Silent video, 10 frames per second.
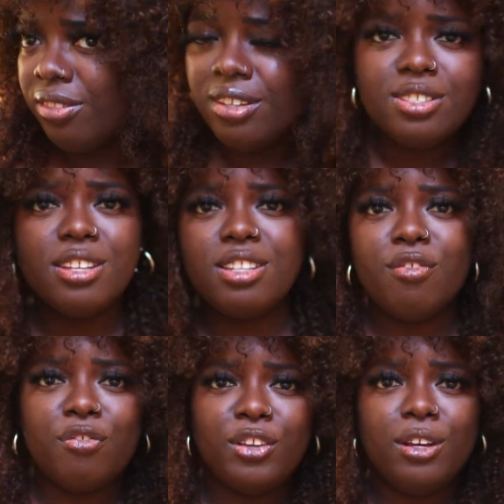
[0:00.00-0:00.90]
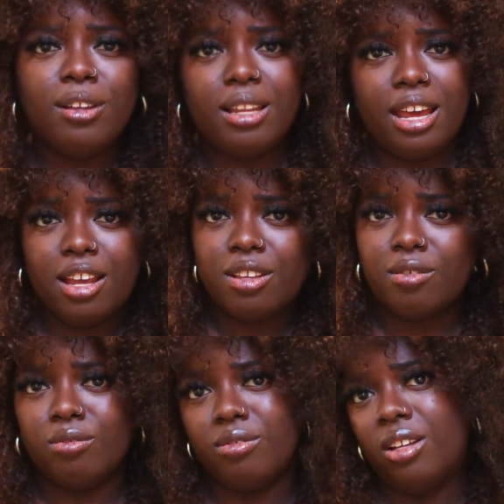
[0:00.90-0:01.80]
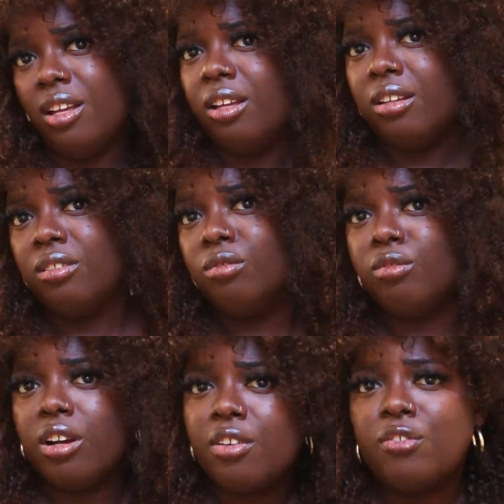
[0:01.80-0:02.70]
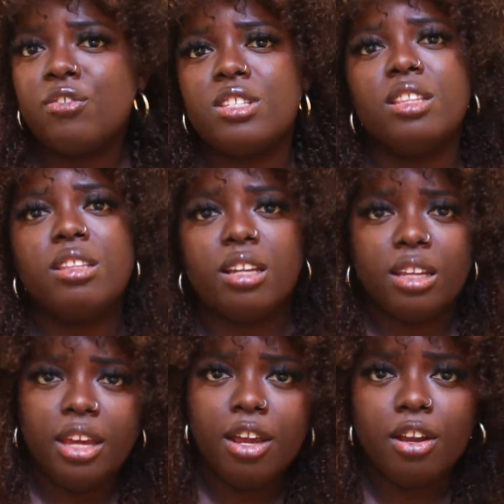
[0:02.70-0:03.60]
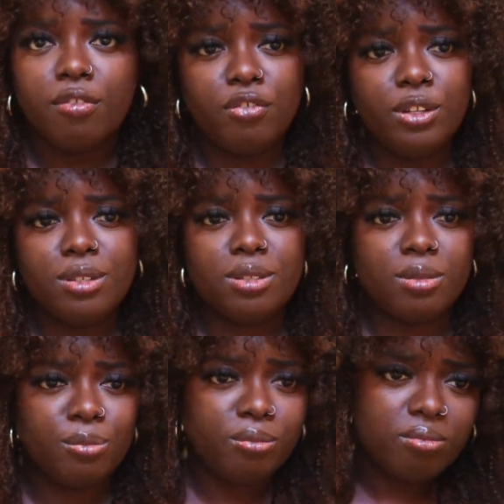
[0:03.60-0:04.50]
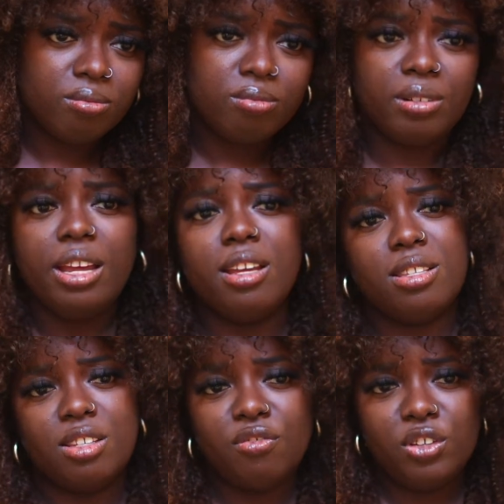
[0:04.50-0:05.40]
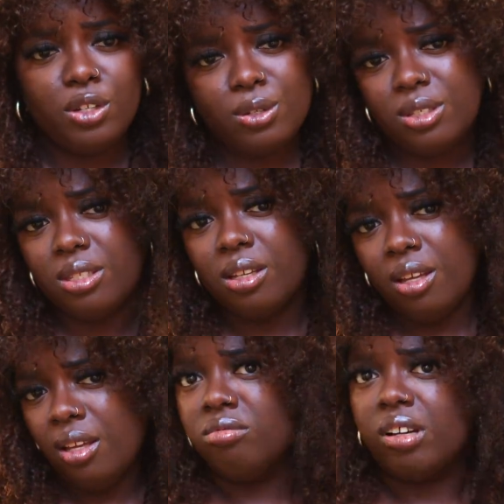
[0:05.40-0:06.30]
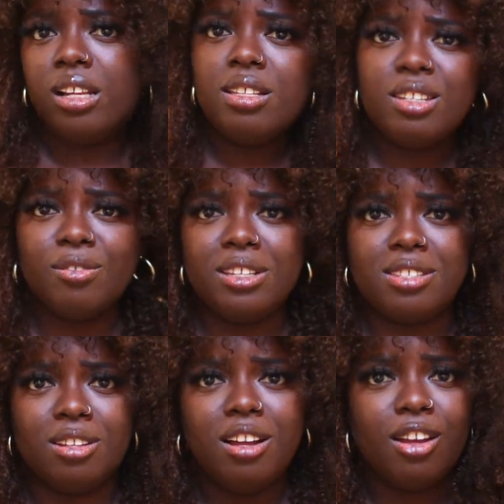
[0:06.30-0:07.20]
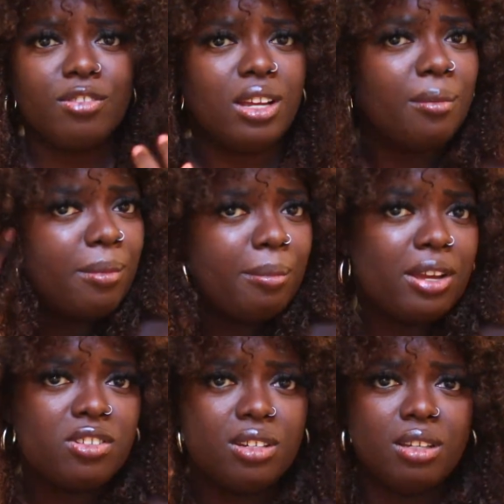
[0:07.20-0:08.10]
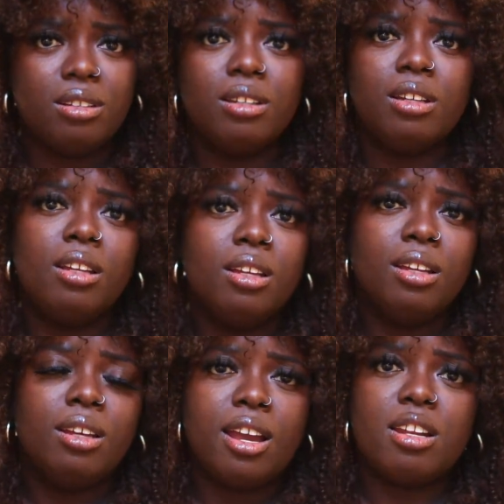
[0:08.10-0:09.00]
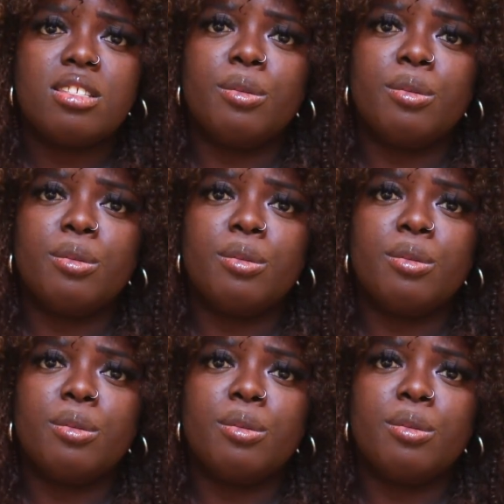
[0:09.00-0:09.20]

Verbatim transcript: this doesn't feel like rough synthetic hair. It feels nice. It feels relatively soft. I'm, I'm actually kind of